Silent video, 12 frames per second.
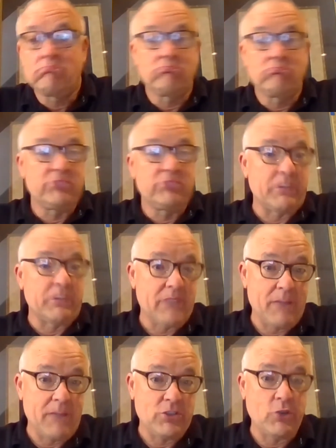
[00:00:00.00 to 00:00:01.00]

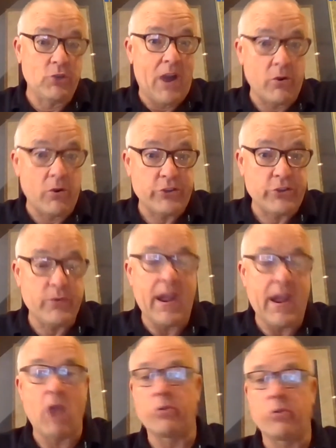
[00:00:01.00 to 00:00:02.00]
sometimes 2 hours, 3
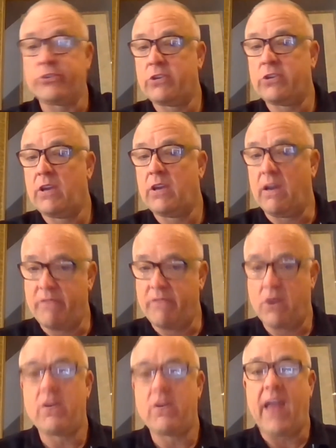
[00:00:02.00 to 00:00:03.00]
hours of
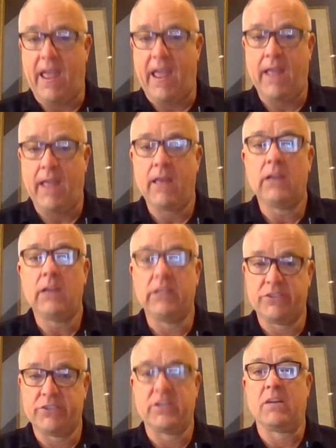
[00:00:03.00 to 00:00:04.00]
their day
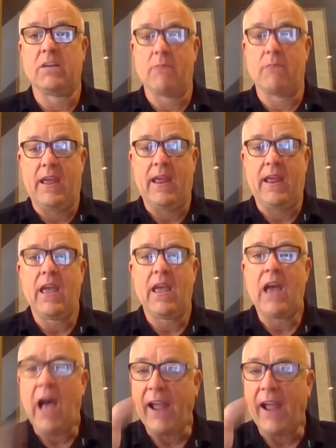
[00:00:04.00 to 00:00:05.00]
listening to me.
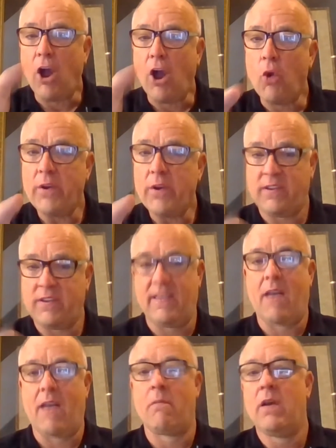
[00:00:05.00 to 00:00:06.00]
I owe it to
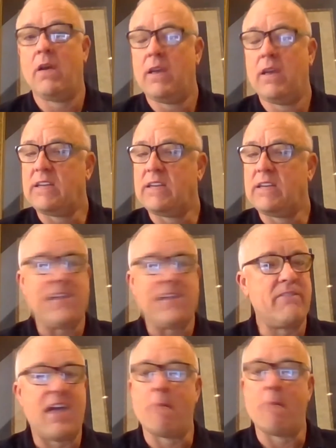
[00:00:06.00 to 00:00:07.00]
them to give
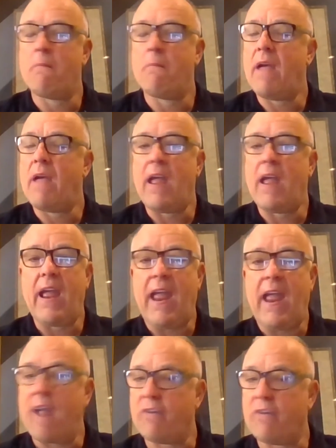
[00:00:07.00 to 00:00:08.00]
them
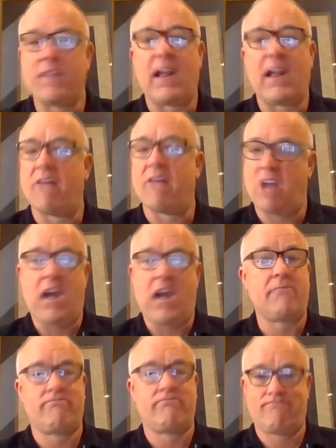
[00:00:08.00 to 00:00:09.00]
everything I've got.
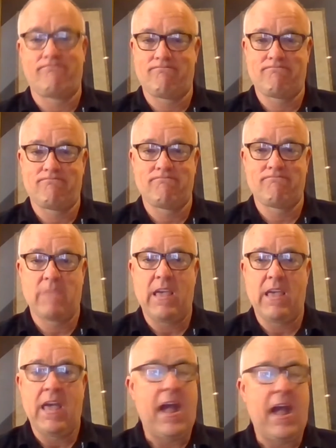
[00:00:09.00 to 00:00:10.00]

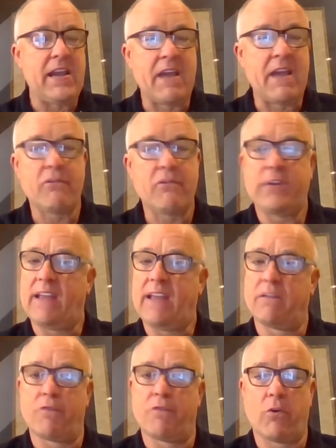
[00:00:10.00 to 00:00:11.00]
I never take it
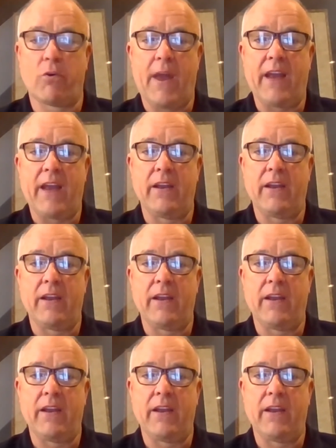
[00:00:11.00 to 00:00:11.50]
for granted.